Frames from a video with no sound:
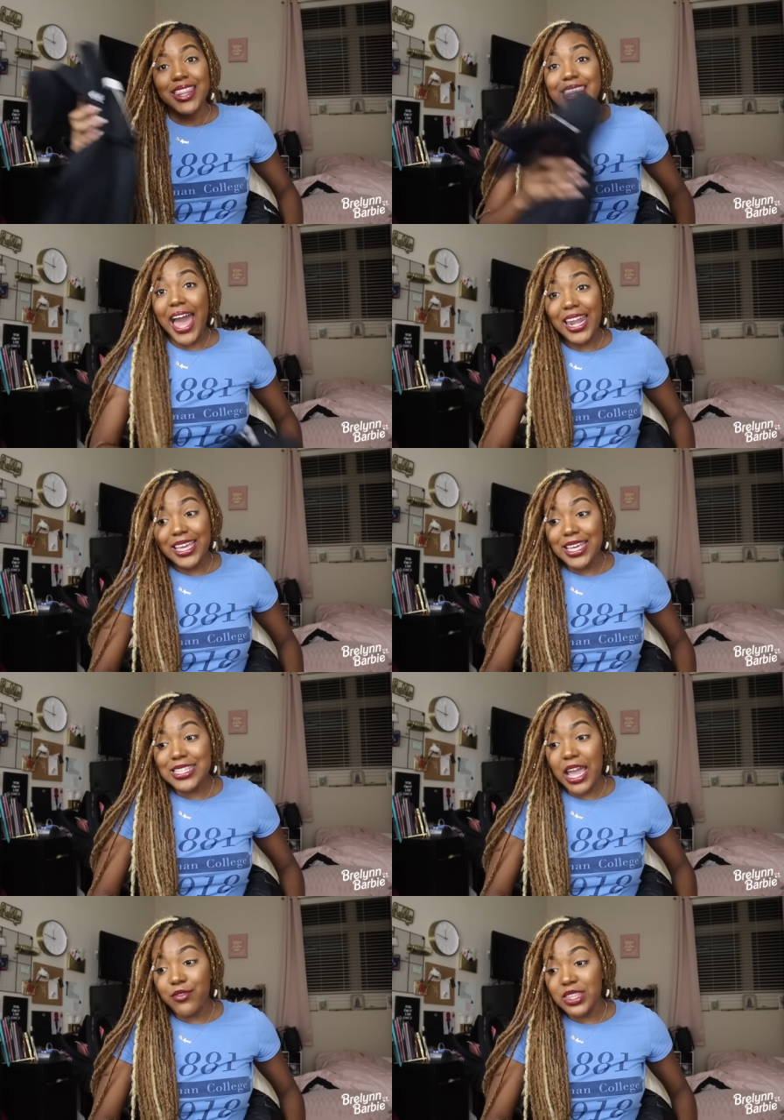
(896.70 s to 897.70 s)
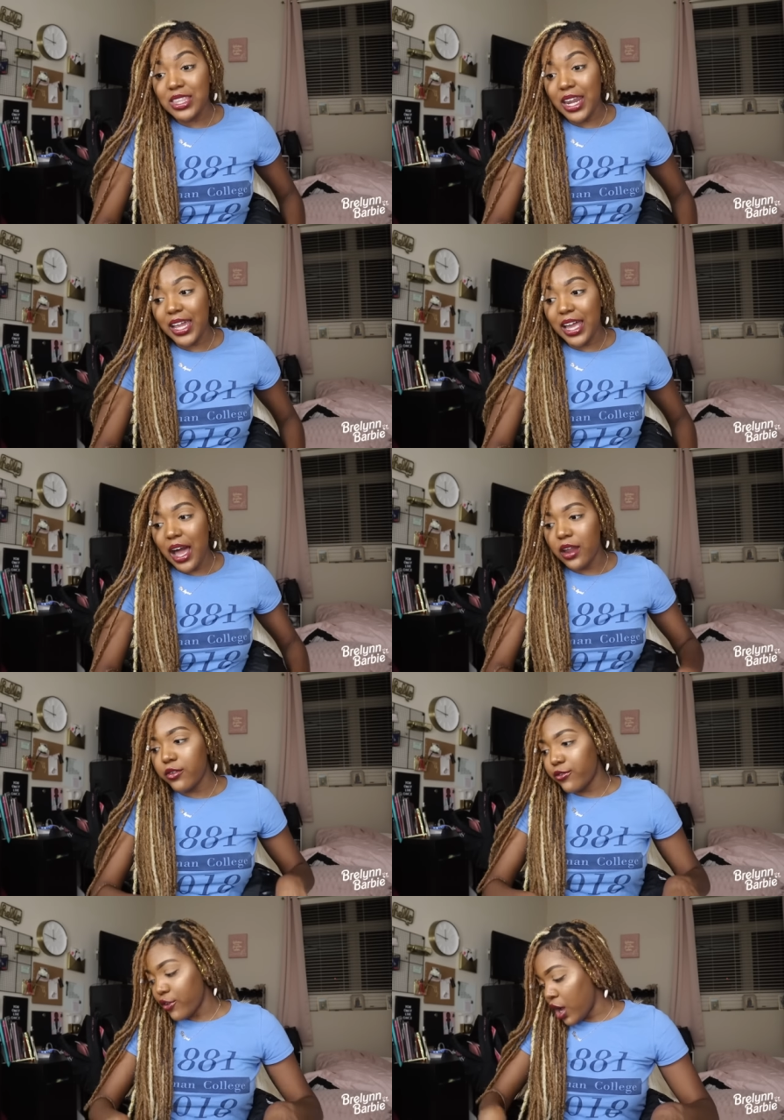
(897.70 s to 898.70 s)
that is everything that I
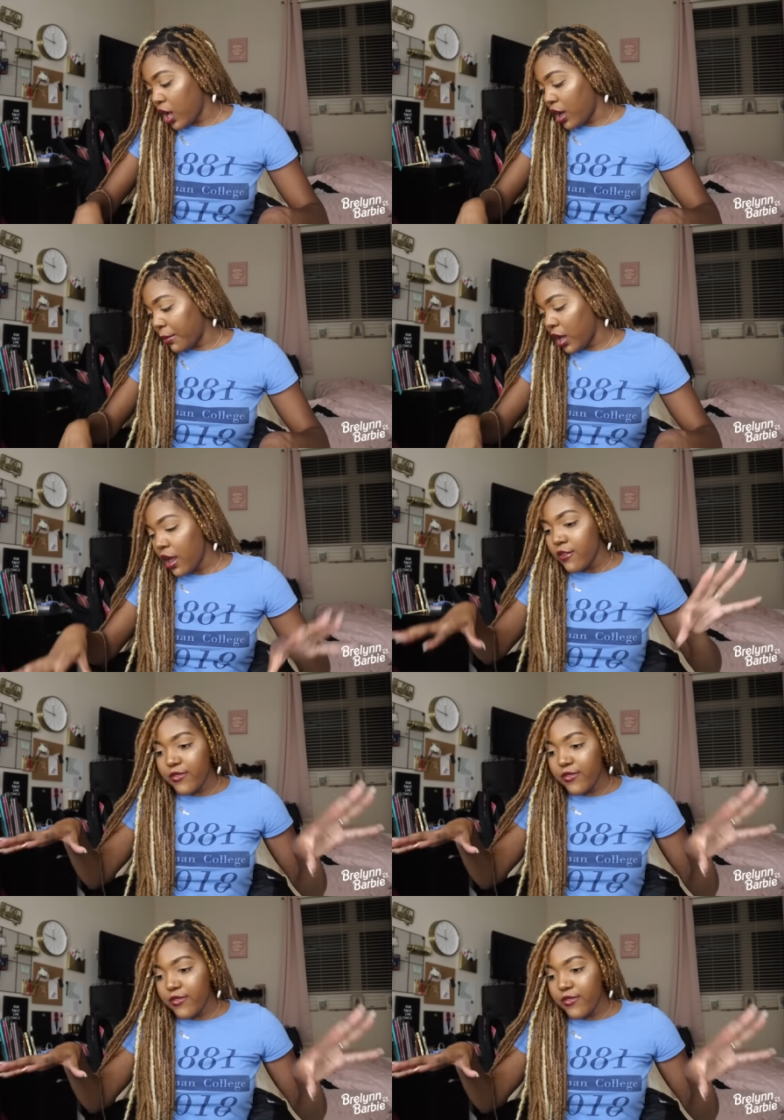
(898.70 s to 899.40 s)
got from